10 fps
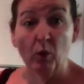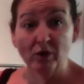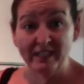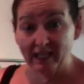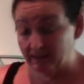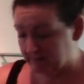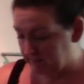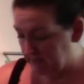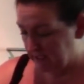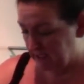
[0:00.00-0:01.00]
water
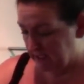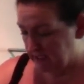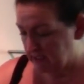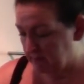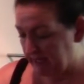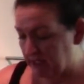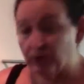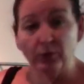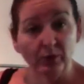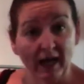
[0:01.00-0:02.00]
to make it
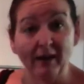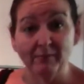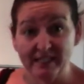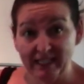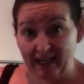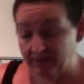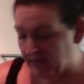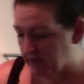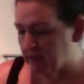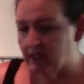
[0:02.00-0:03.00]
all come together.